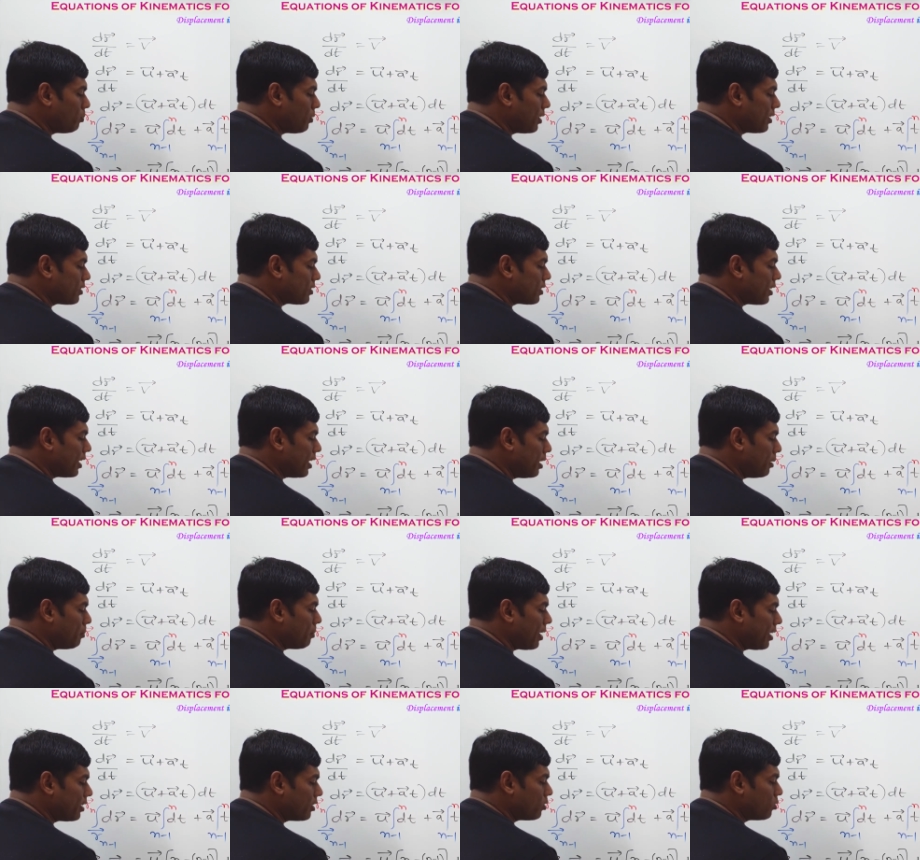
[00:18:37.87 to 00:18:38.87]
plus a
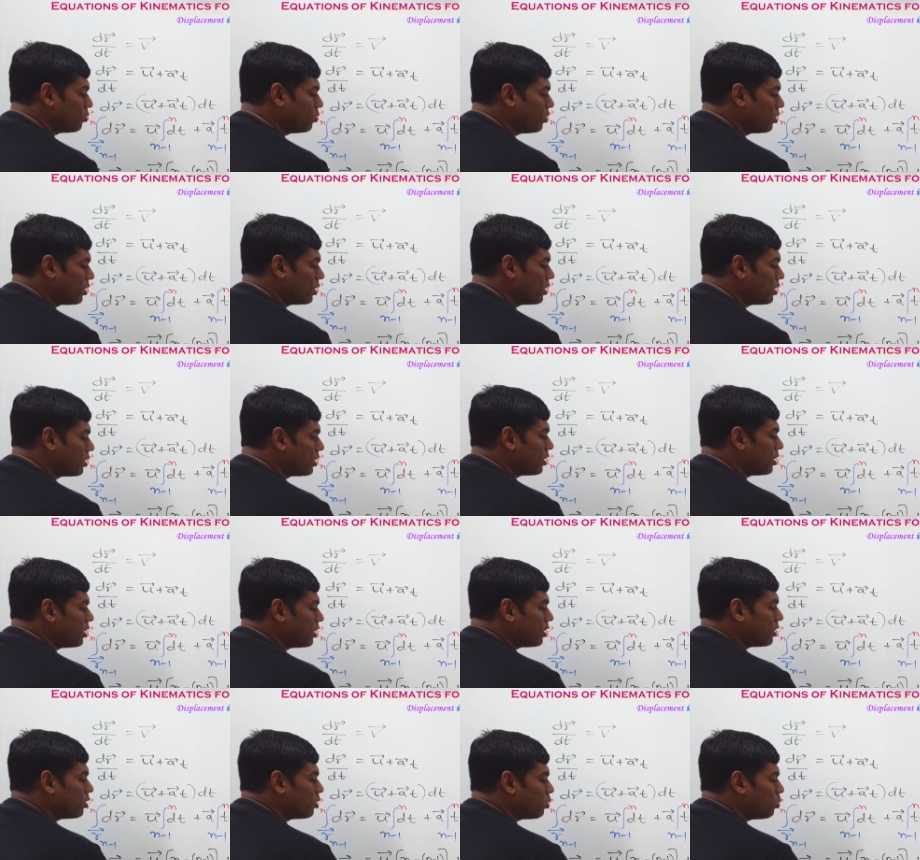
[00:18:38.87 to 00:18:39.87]
by 2,
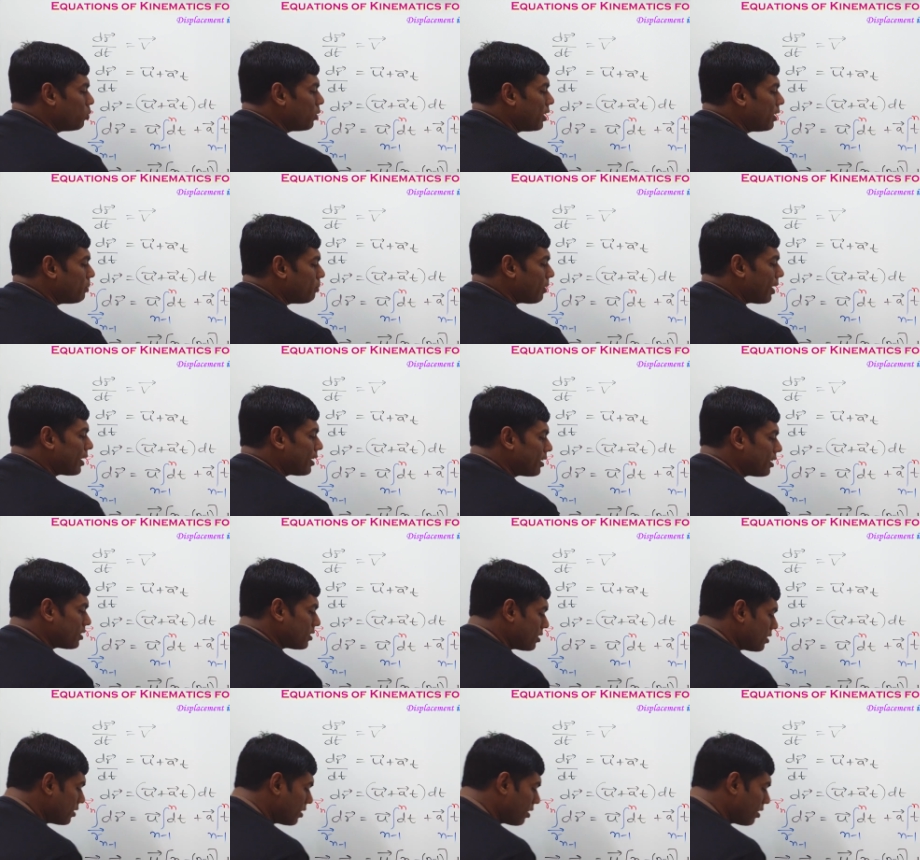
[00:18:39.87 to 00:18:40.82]
2n minus